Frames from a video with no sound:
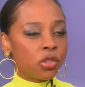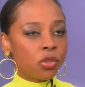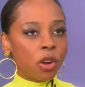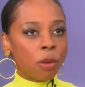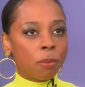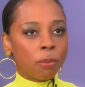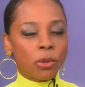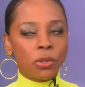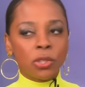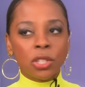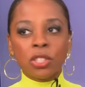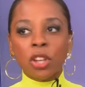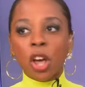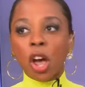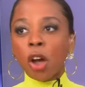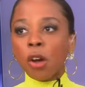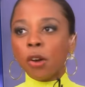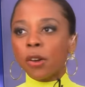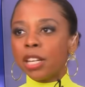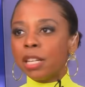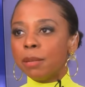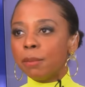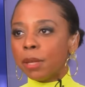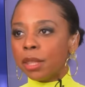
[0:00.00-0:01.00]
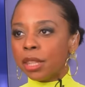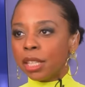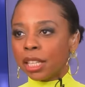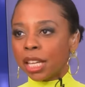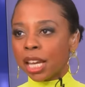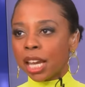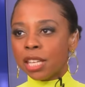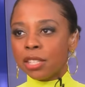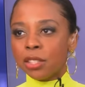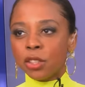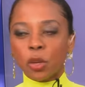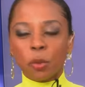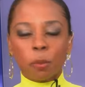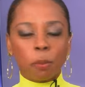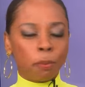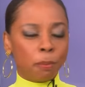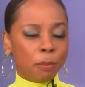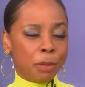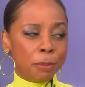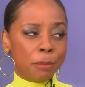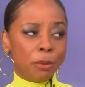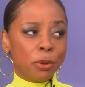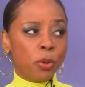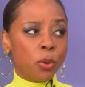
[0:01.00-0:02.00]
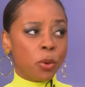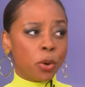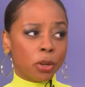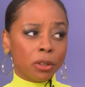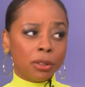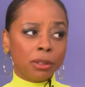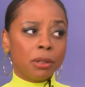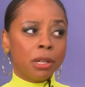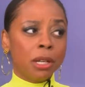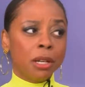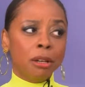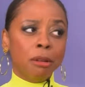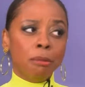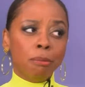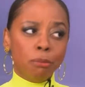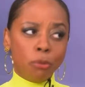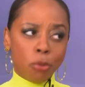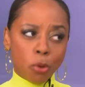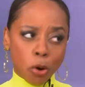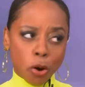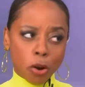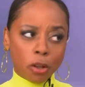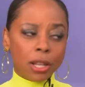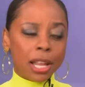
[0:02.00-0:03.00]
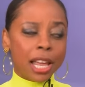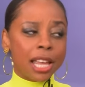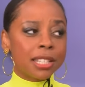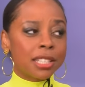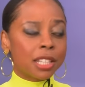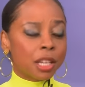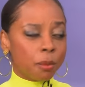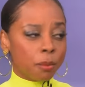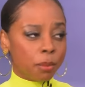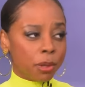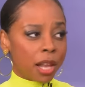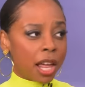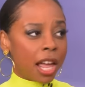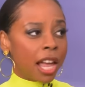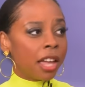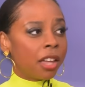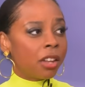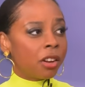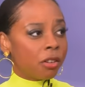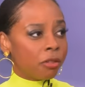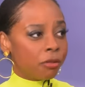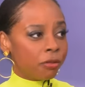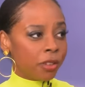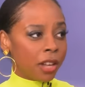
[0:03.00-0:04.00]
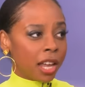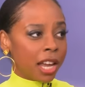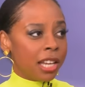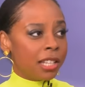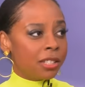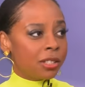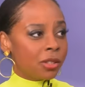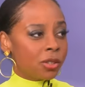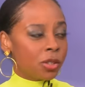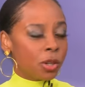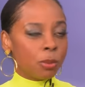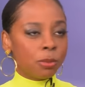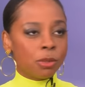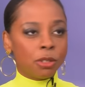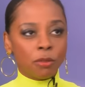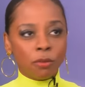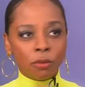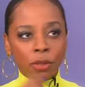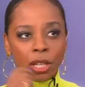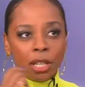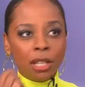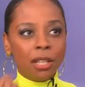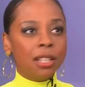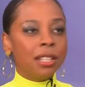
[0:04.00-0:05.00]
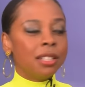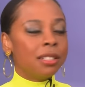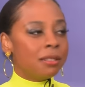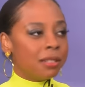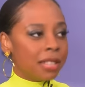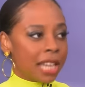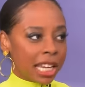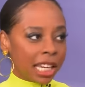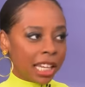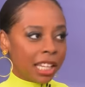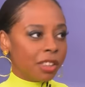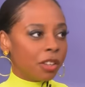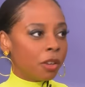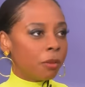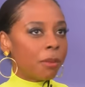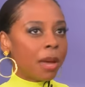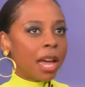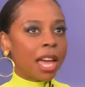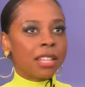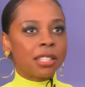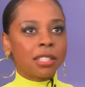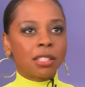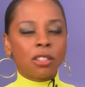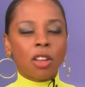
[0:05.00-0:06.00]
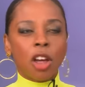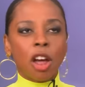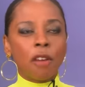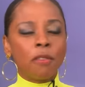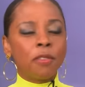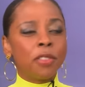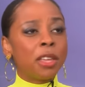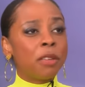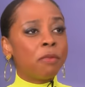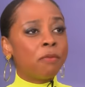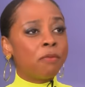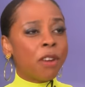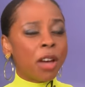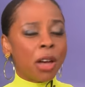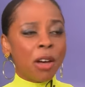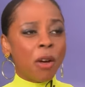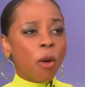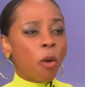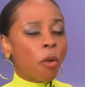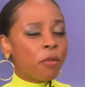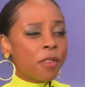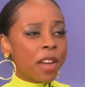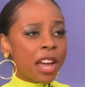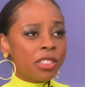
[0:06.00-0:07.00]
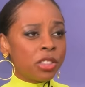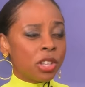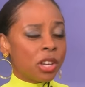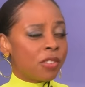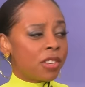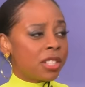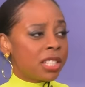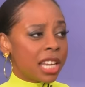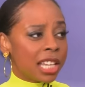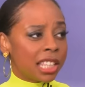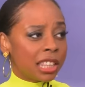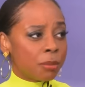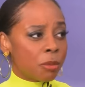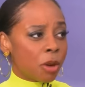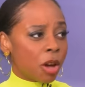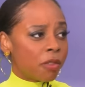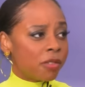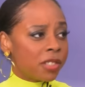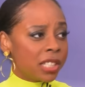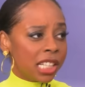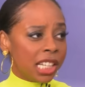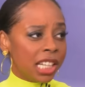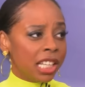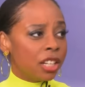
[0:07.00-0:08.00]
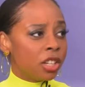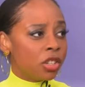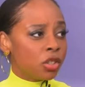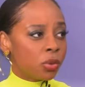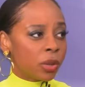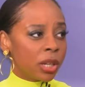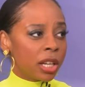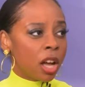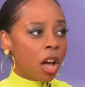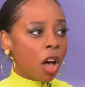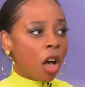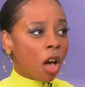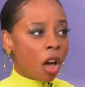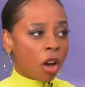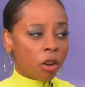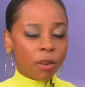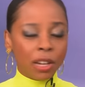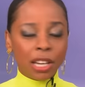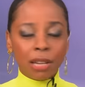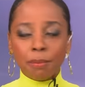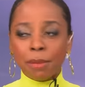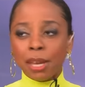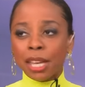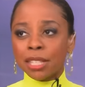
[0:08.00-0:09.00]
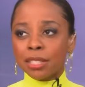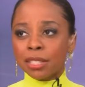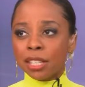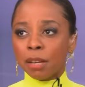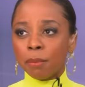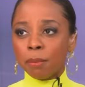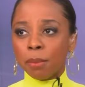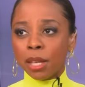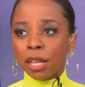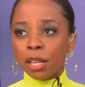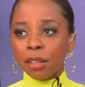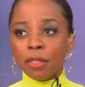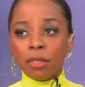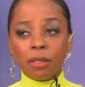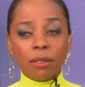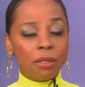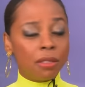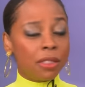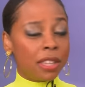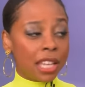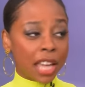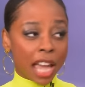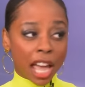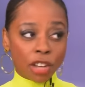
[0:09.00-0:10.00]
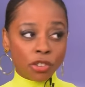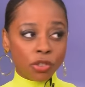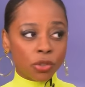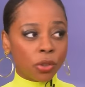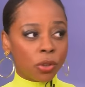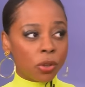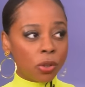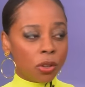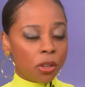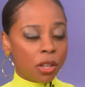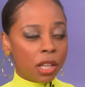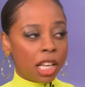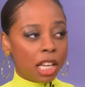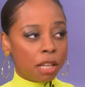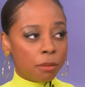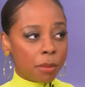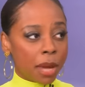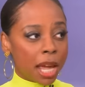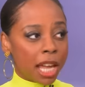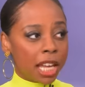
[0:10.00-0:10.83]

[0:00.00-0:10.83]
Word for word: Trumpers. It's already been the case. There are people who are more or less compliant on flights in terms of taking their masks right. off. The whole fact that you have to take them off to eat and drink already makes it a bit theatrical, in my